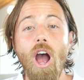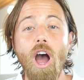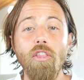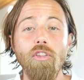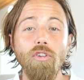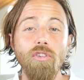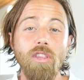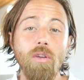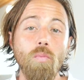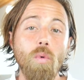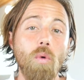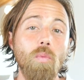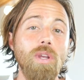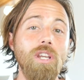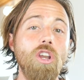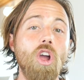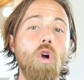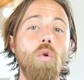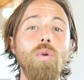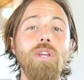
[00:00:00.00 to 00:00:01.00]
other than what we
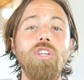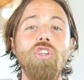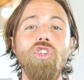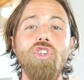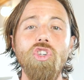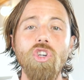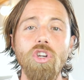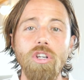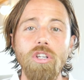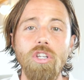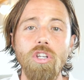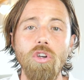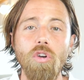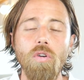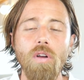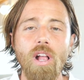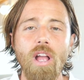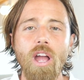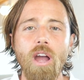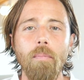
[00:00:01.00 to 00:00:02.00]
know we should do